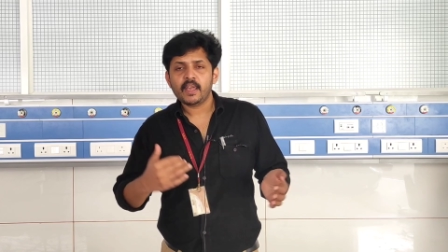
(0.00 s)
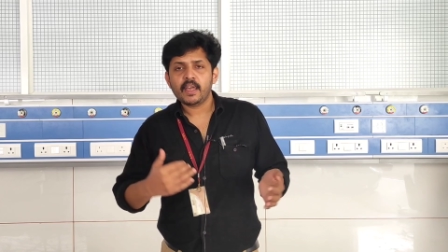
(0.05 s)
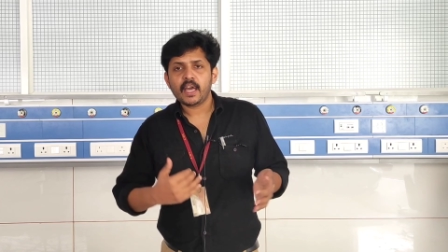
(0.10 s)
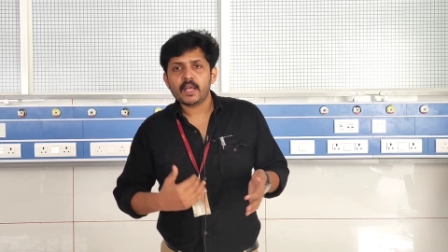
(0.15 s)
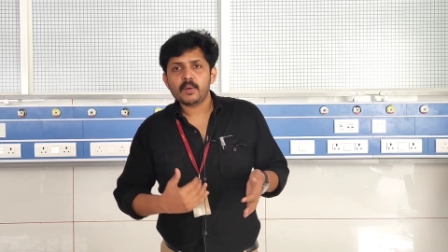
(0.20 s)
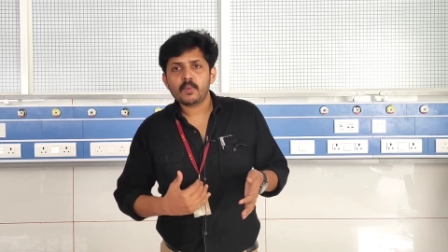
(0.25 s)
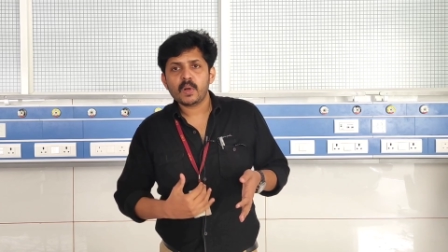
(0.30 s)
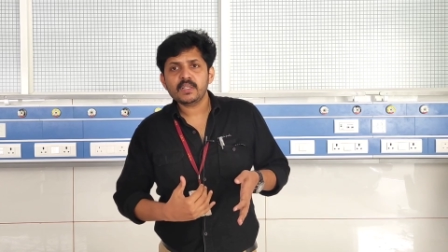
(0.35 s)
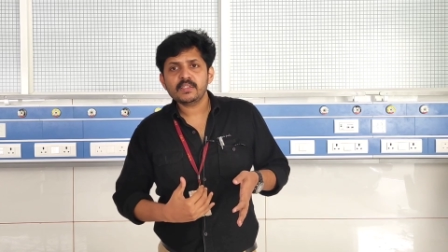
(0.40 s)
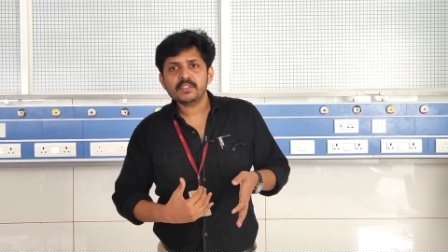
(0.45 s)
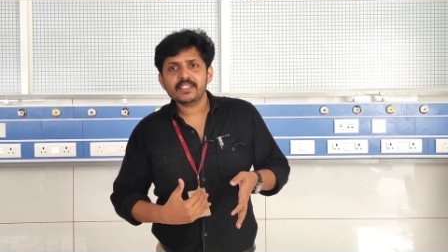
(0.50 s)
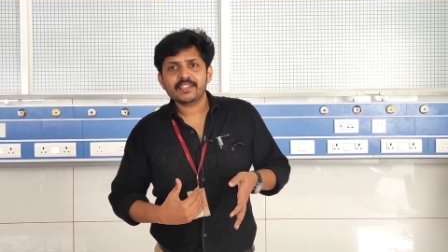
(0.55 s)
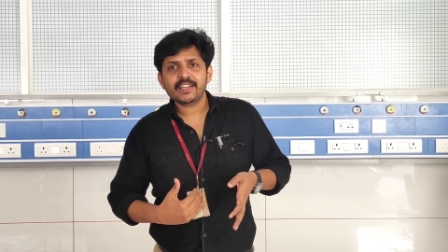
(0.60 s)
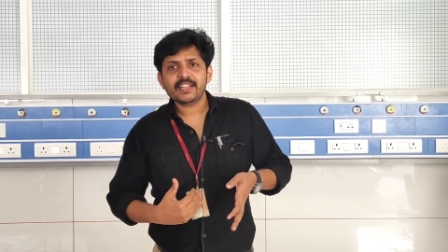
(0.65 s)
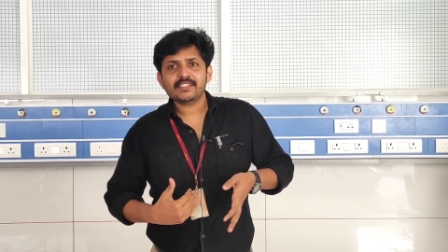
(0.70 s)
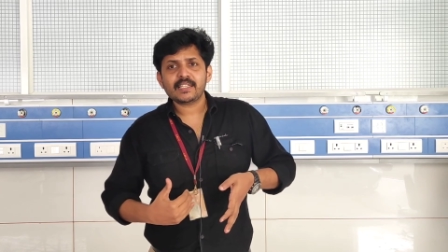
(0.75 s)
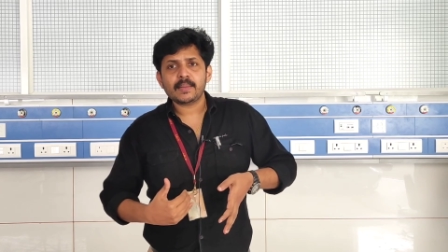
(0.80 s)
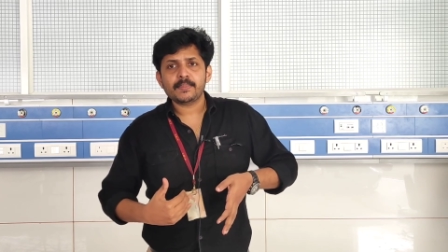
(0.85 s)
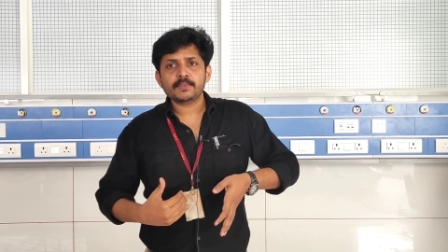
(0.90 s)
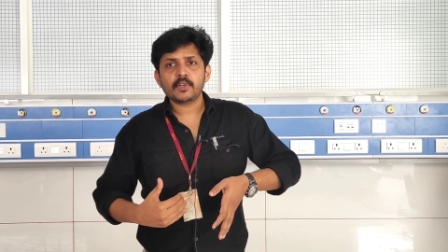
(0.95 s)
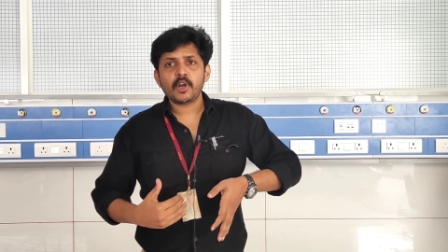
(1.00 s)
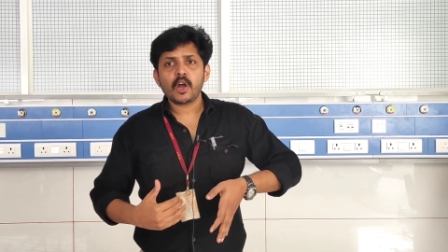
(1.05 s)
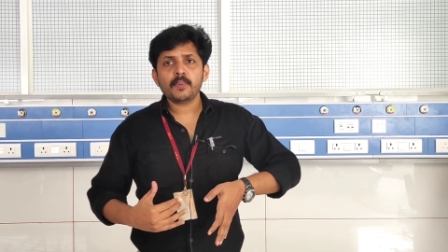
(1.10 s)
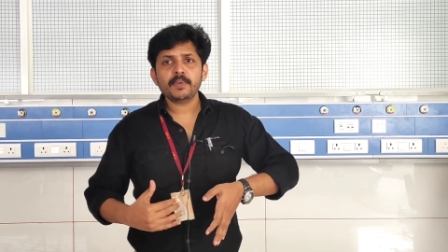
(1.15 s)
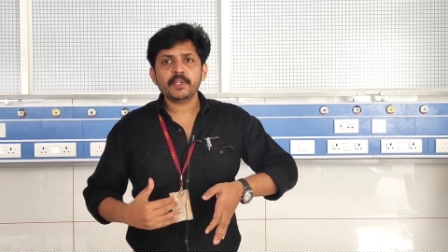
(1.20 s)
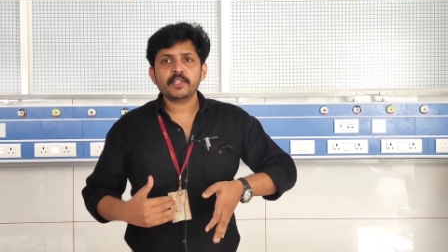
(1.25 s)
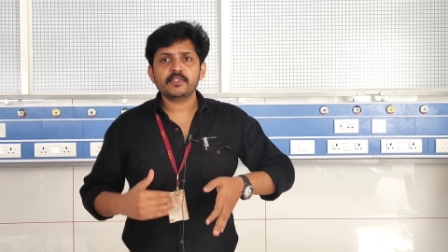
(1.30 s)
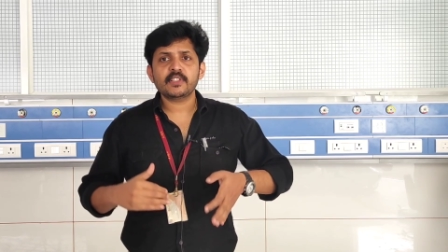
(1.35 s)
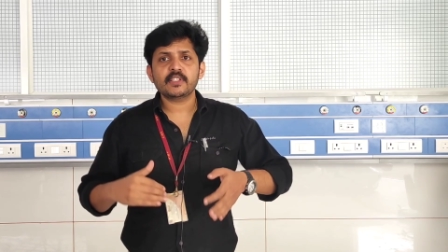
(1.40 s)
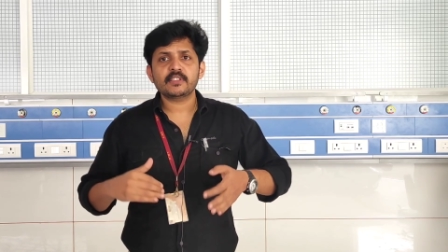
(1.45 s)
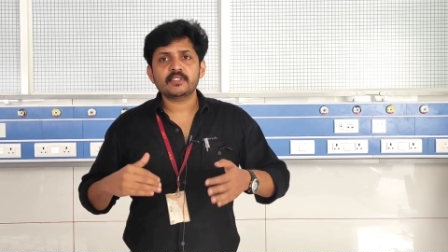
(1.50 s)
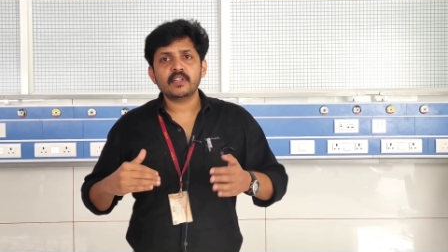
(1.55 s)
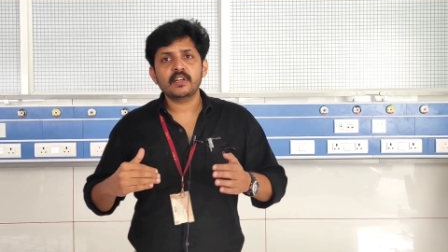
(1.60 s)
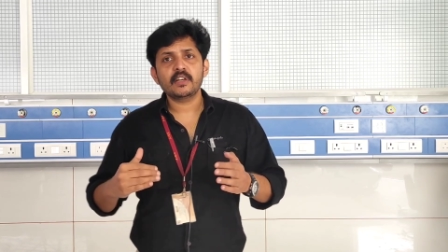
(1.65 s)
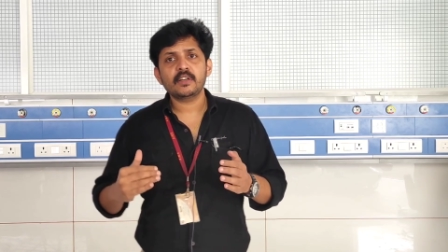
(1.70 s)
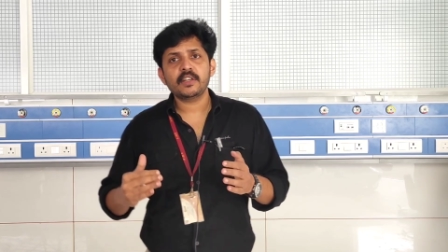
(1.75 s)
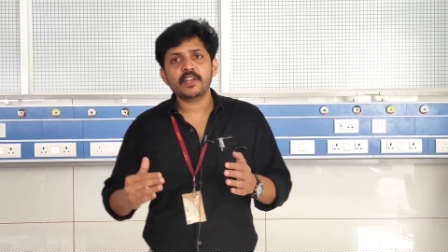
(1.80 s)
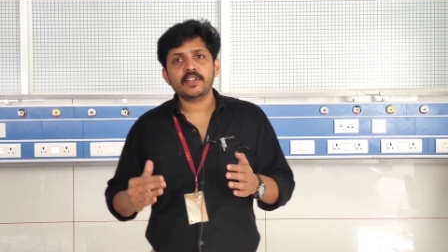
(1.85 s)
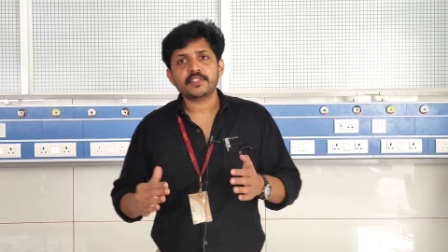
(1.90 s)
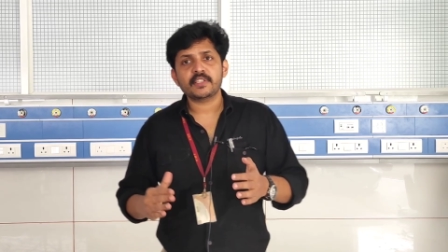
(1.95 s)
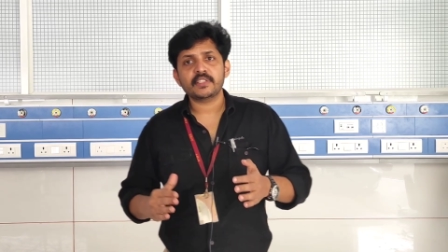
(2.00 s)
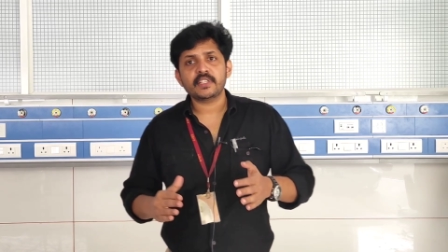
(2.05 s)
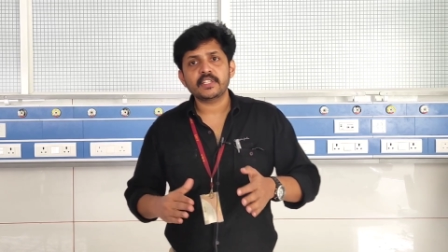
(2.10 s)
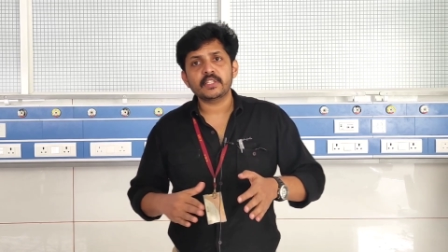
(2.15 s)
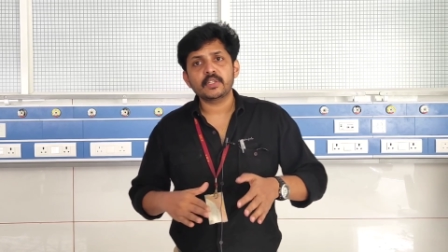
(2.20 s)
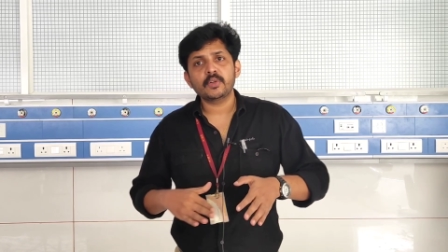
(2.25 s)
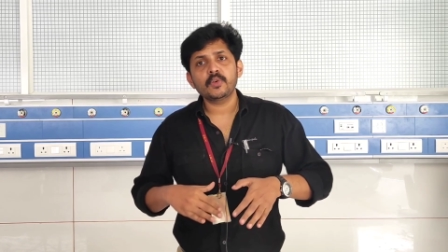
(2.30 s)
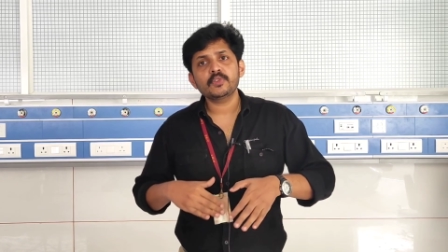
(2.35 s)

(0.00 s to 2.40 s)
and once it gets absorbed into the circulation it